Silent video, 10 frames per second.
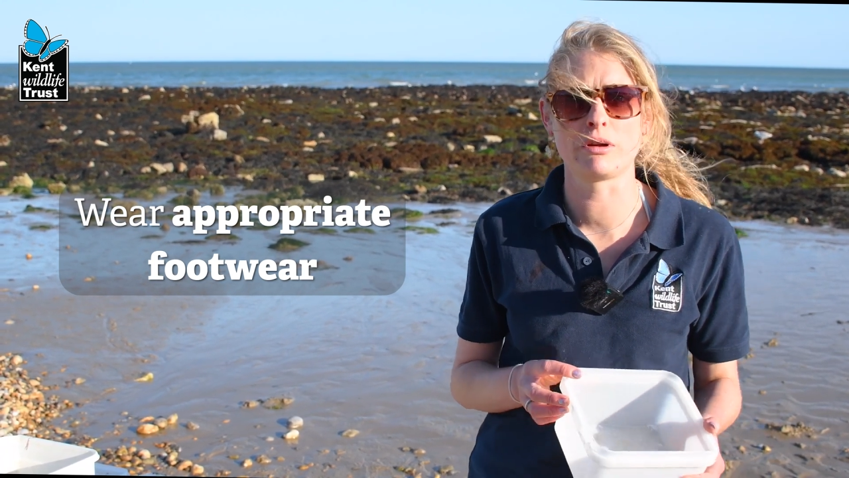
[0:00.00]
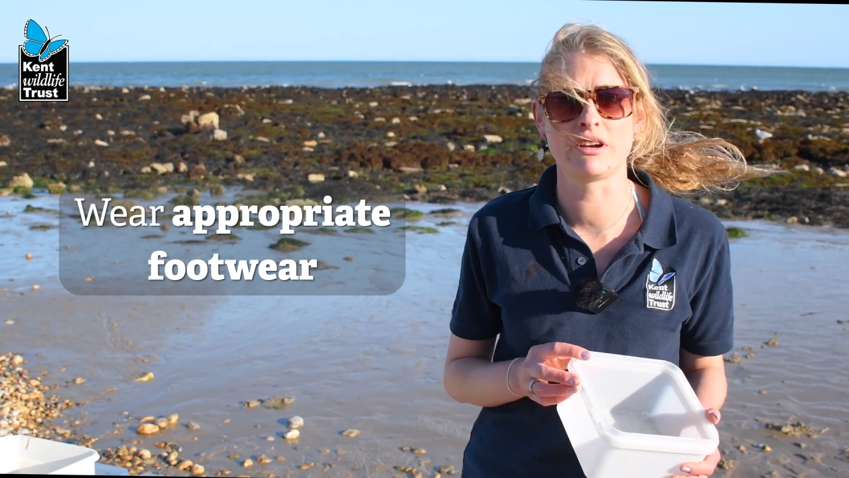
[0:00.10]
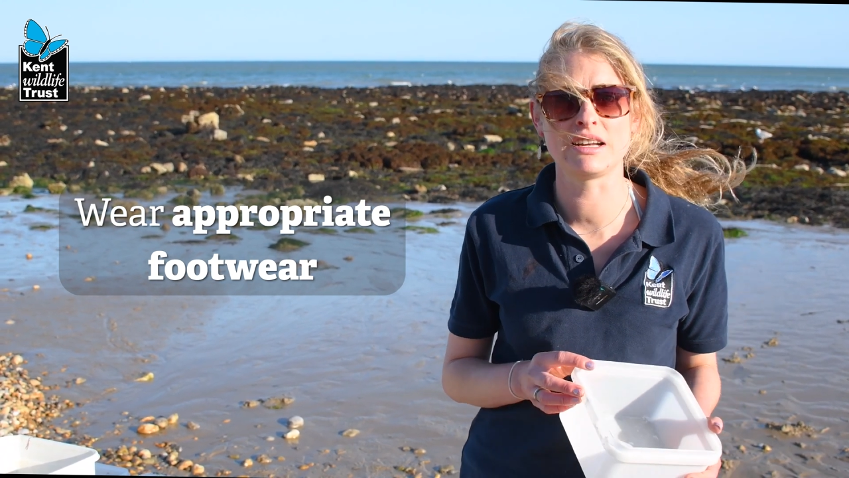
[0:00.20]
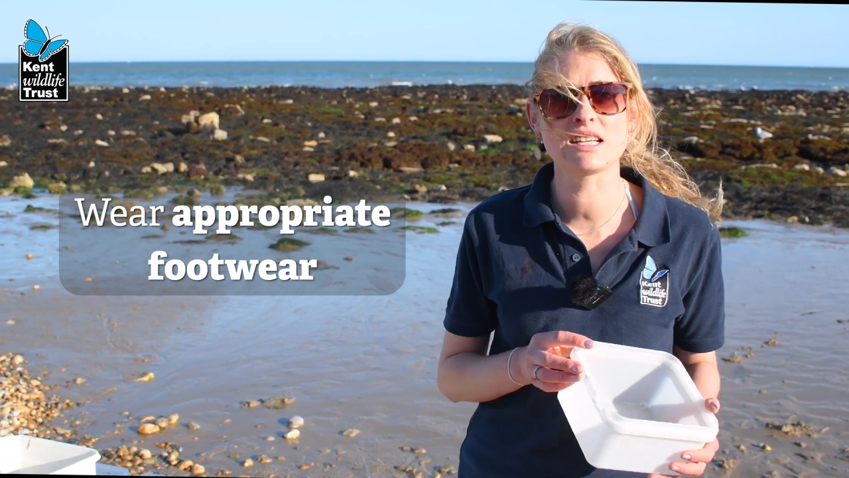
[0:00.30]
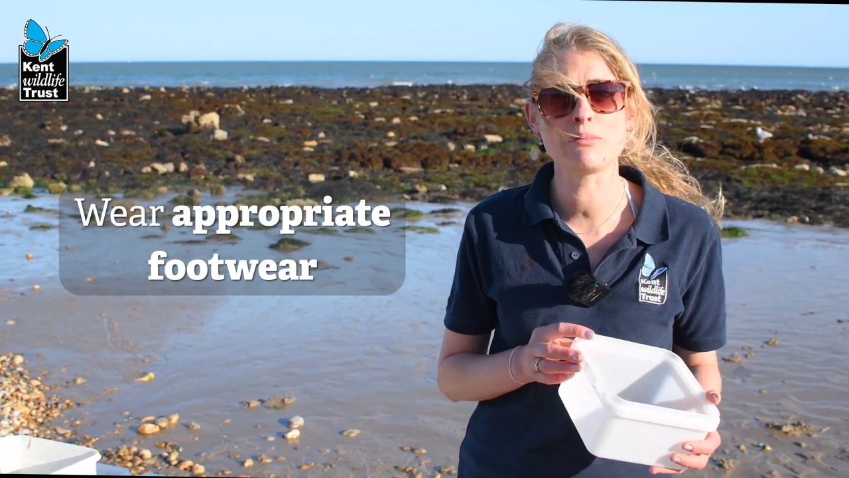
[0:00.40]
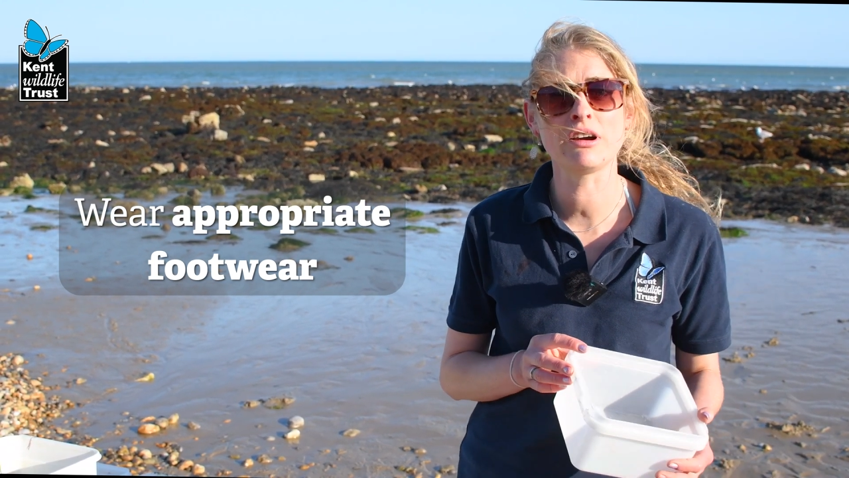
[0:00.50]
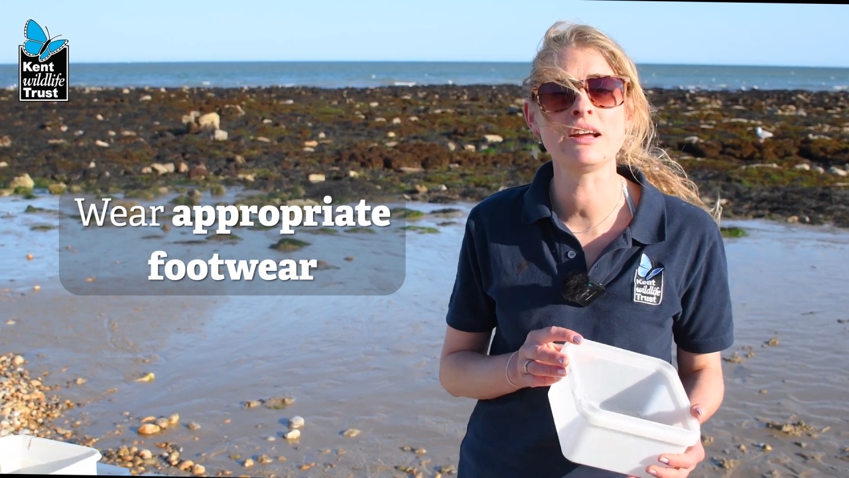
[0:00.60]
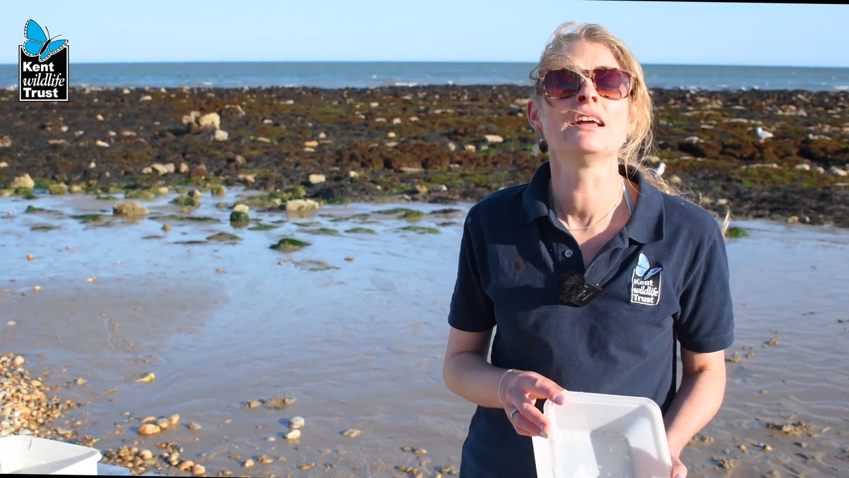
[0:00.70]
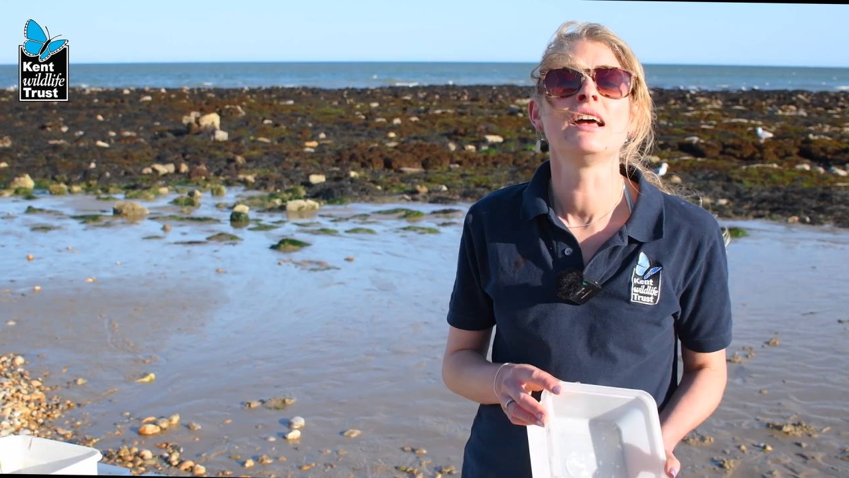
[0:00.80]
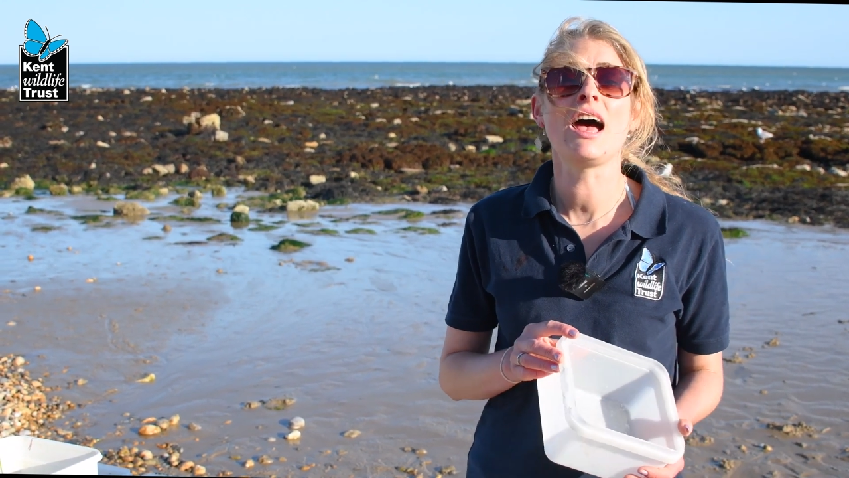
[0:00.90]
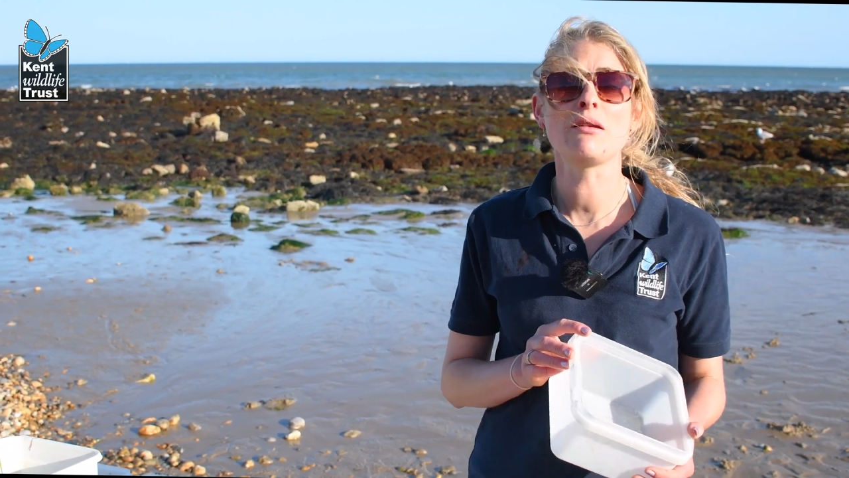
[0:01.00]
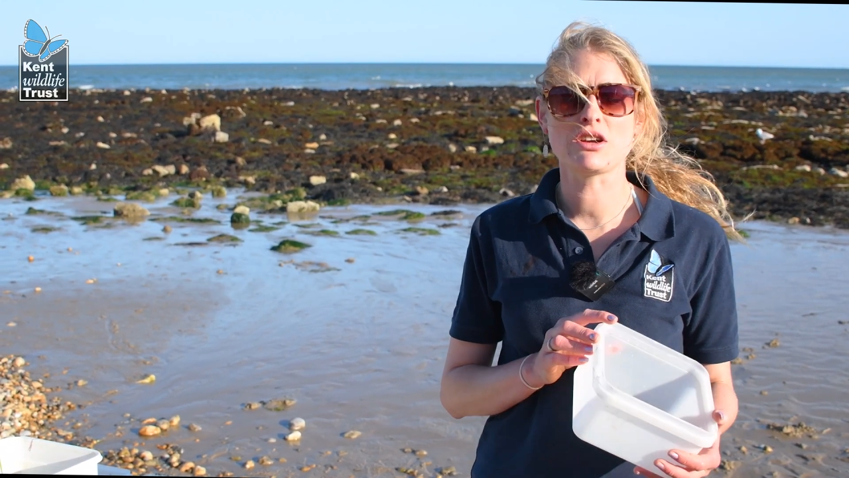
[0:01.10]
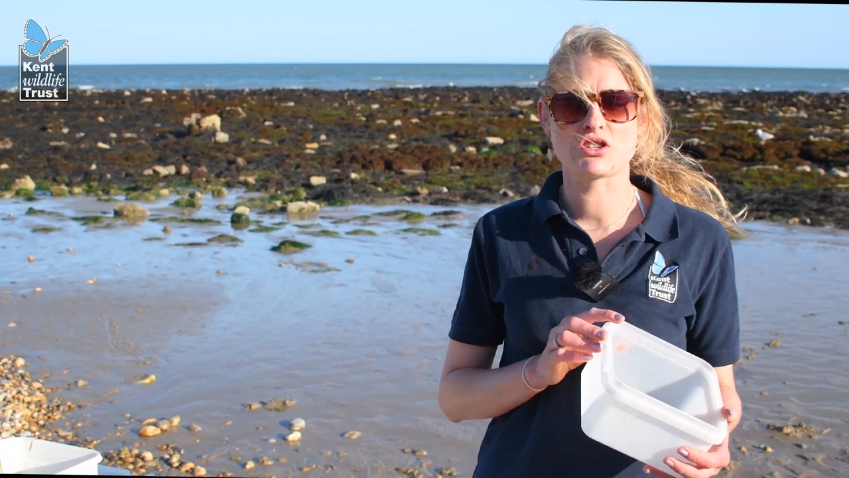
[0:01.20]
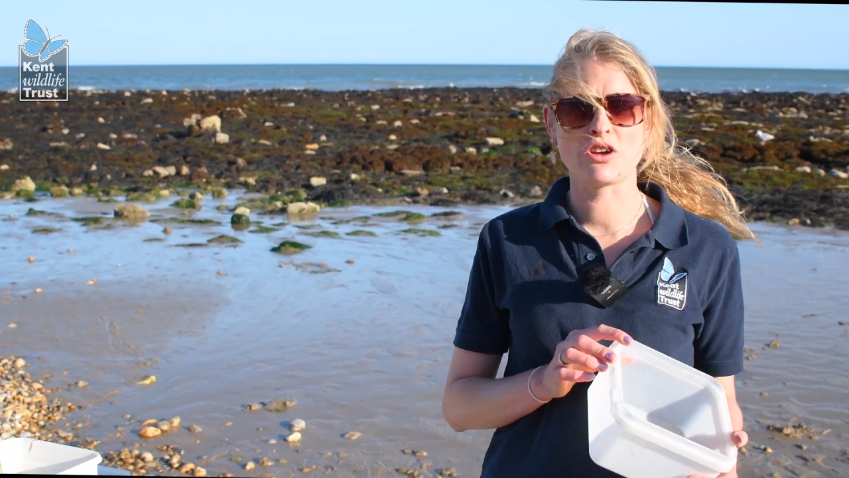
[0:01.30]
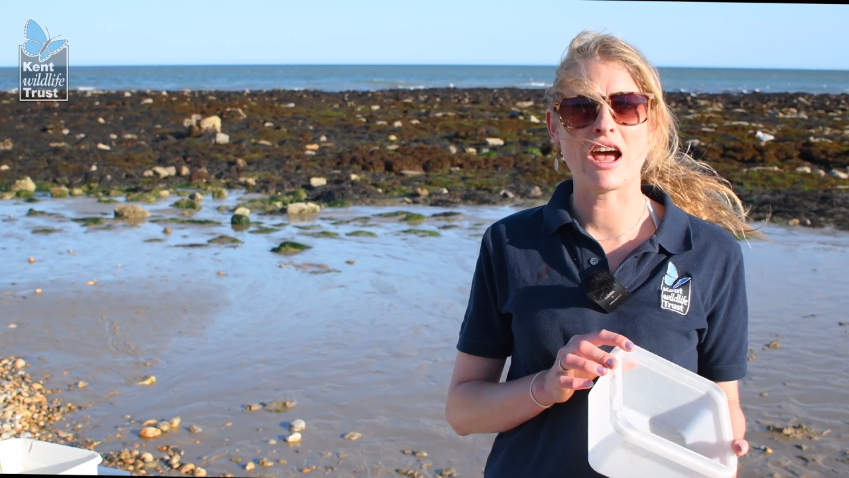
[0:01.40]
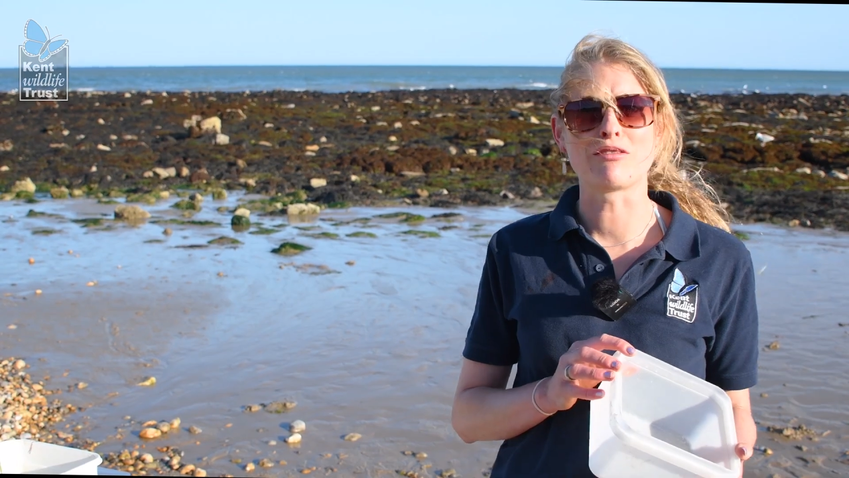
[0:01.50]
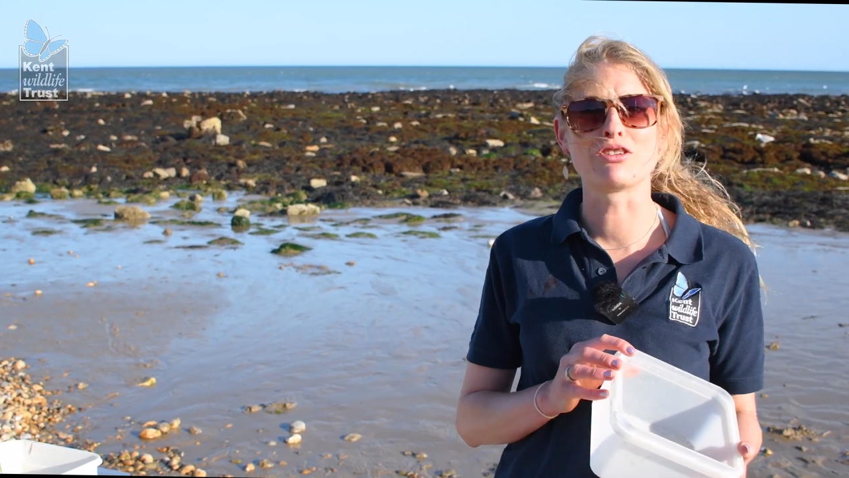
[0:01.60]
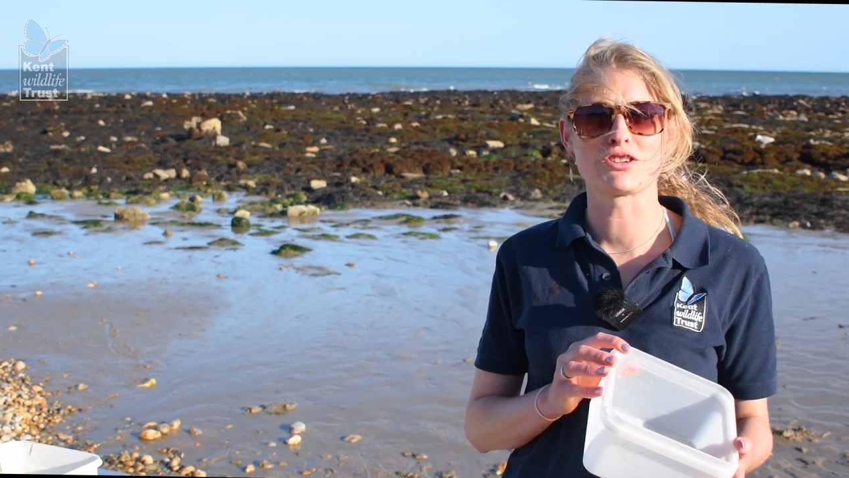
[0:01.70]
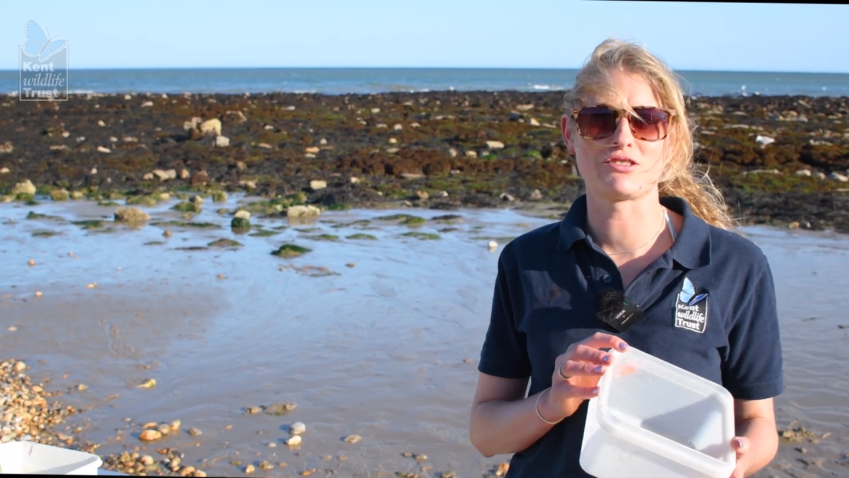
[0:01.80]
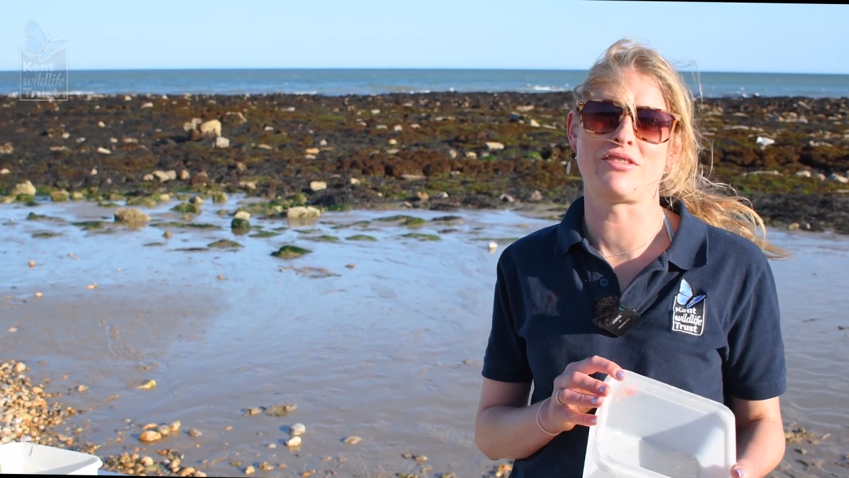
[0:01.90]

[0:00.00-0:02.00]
really slippery, and make sure you have lots of